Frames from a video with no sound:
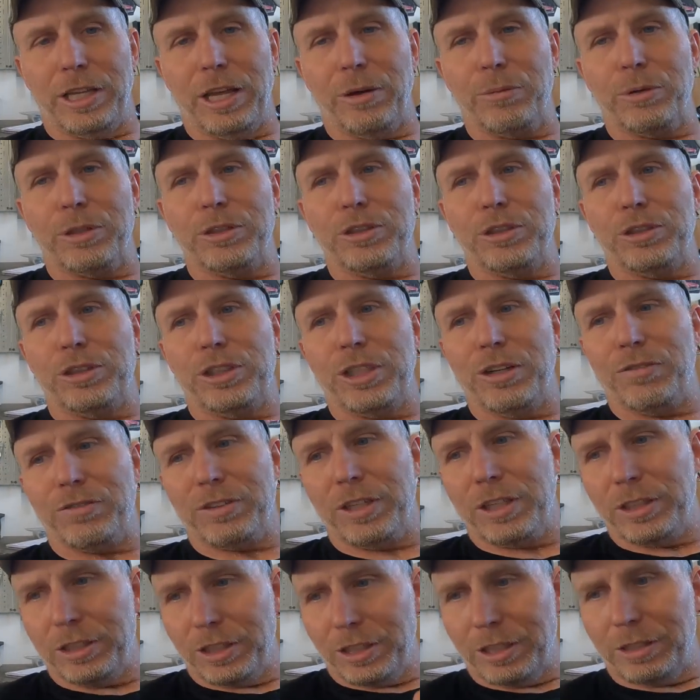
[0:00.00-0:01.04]
then when you
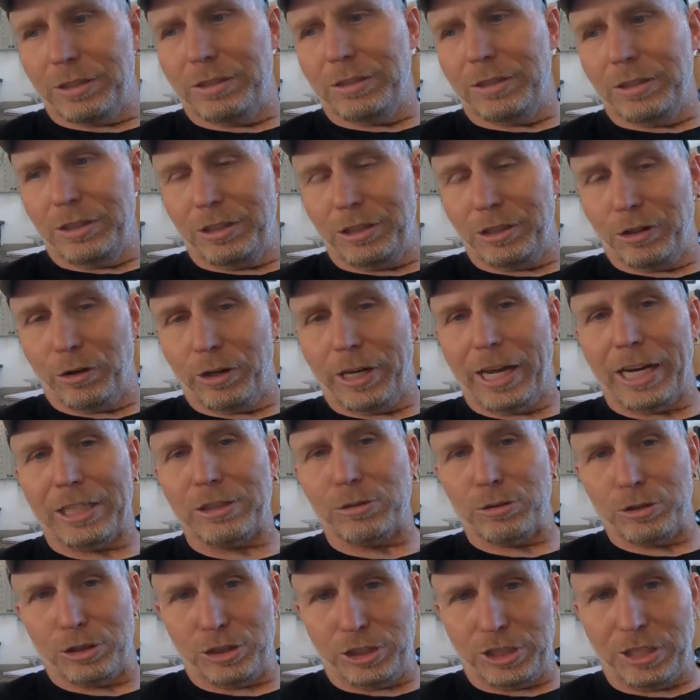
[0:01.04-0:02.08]
shift into you know,
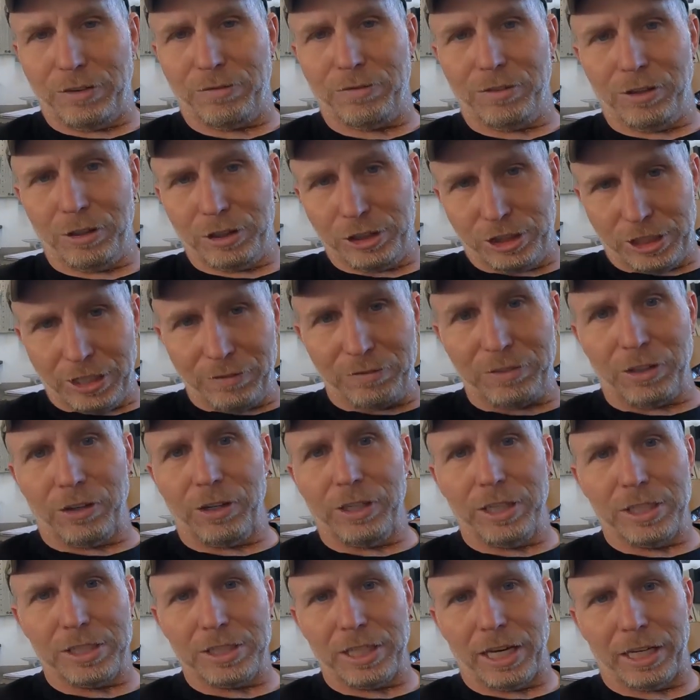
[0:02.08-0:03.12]
actual shift the shifter
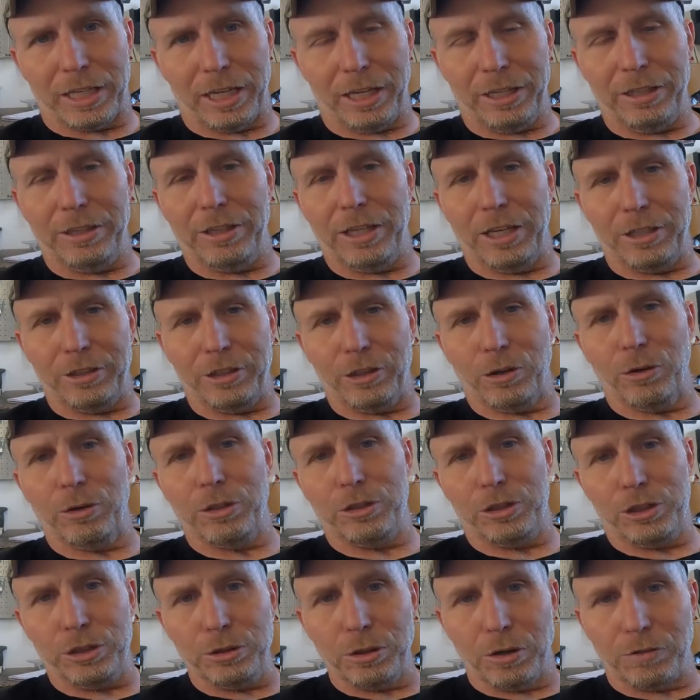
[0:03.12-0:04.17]
into second, then you go
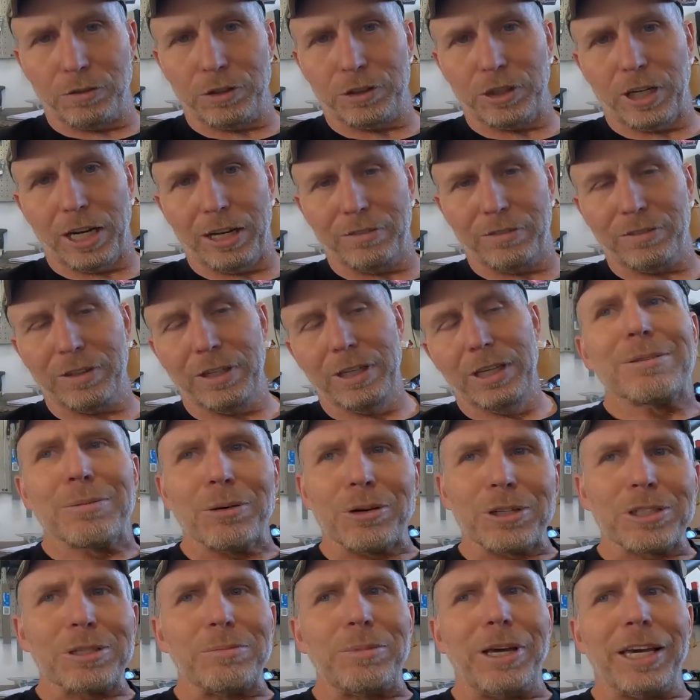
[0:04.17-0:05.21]
to 2 overdrive. It's
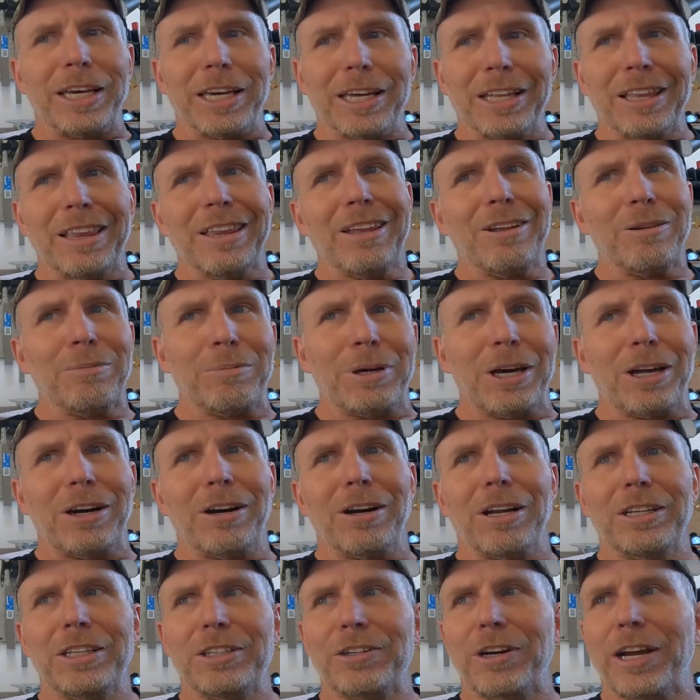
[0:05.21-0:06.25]
supposed to make it a little
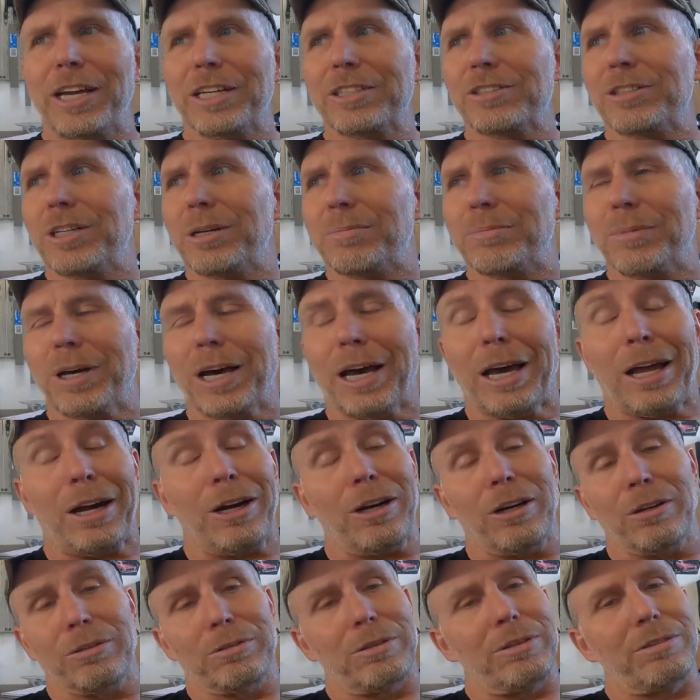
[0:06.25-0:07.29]
better on the drag strip. I
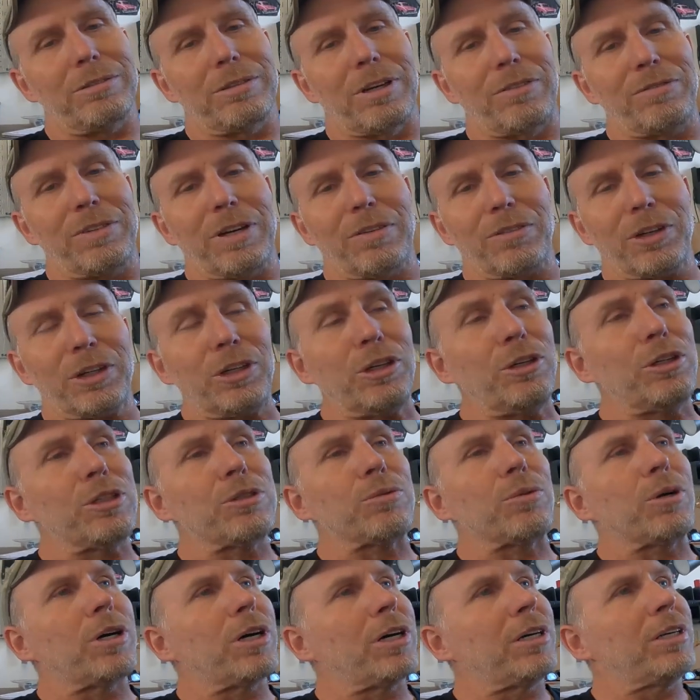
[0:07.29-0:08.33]
don't know. I've never
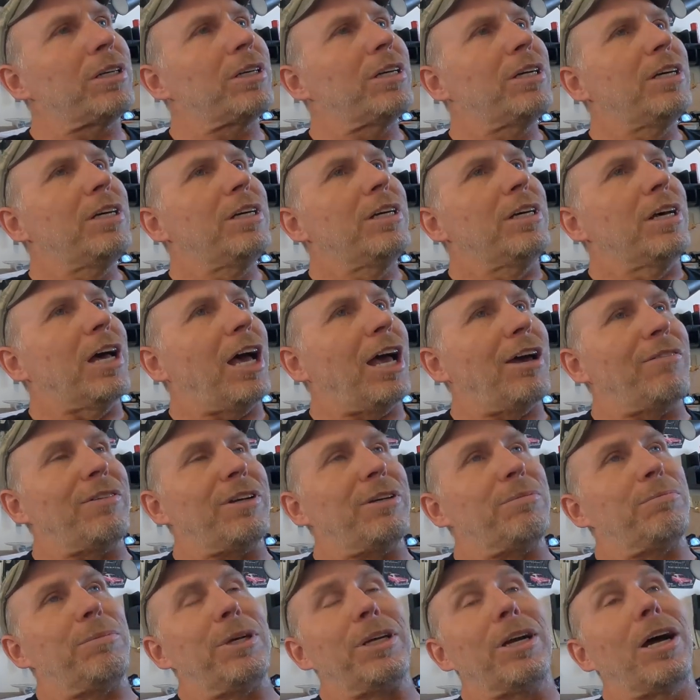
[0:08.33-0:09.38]
used one. I
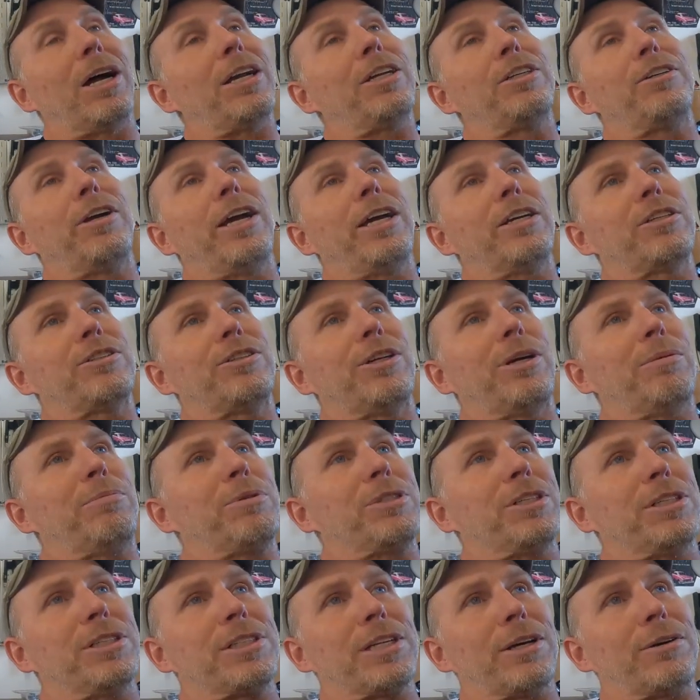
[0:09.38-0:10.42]
haven't been on a drag strip
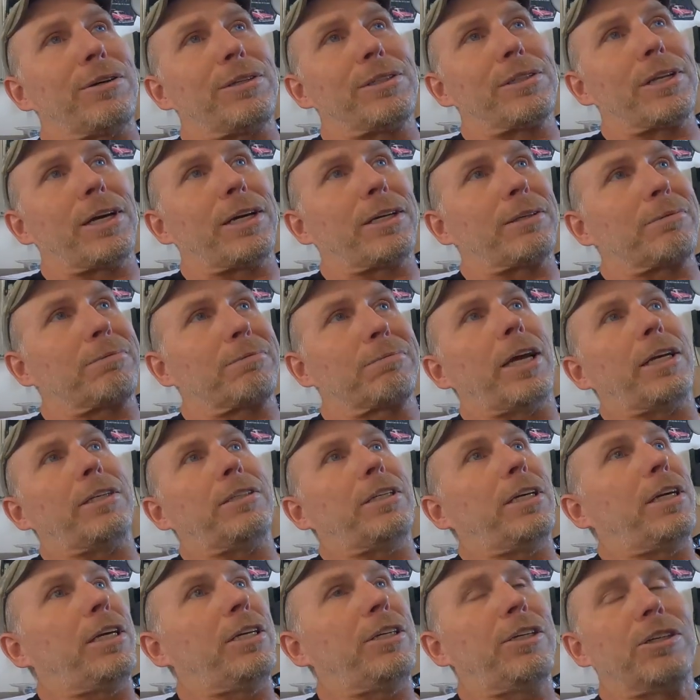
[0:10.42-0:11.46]
since I was like
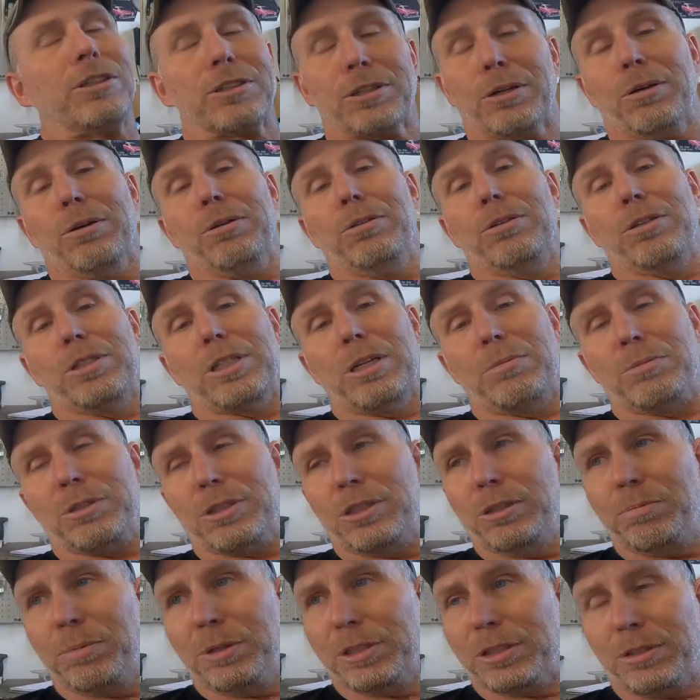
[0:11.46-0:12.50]
19 years old or something
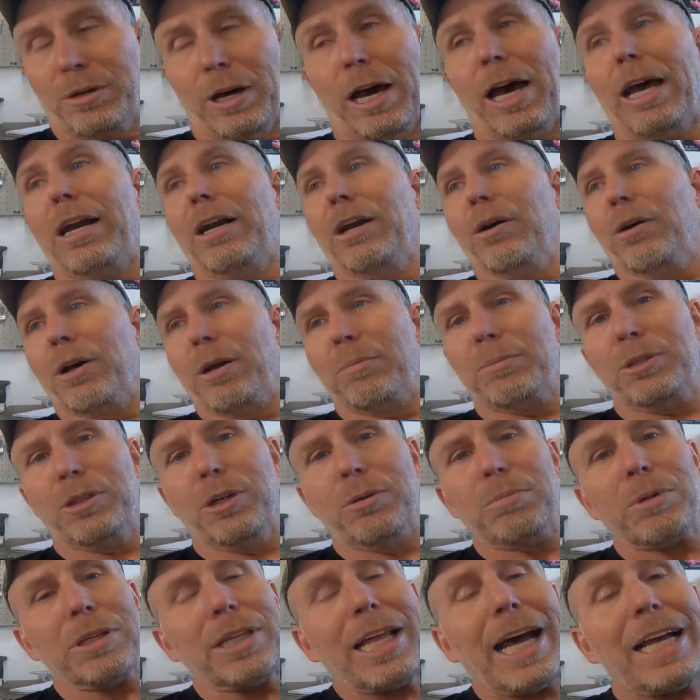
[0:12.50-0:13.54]
stupid. So I don't know what I'm
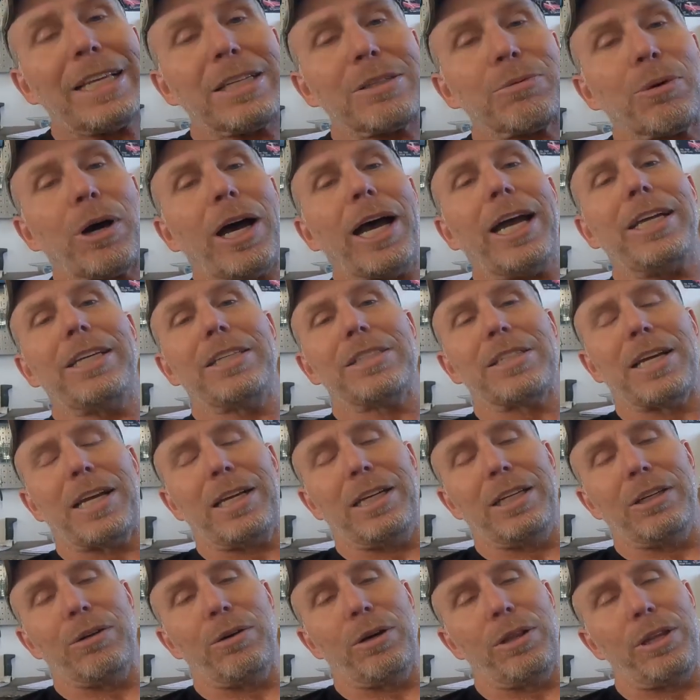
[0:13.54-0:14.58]
doing, but that's why I
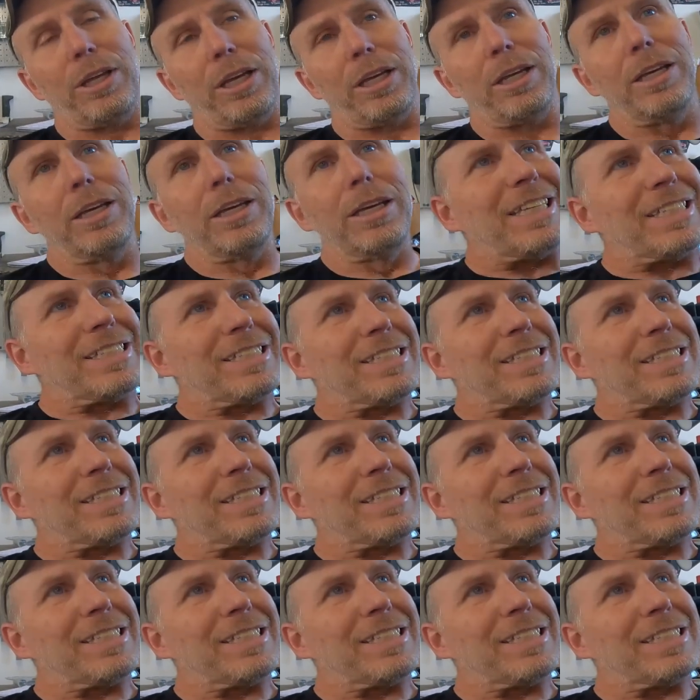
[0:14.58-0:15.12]
decided to go with it.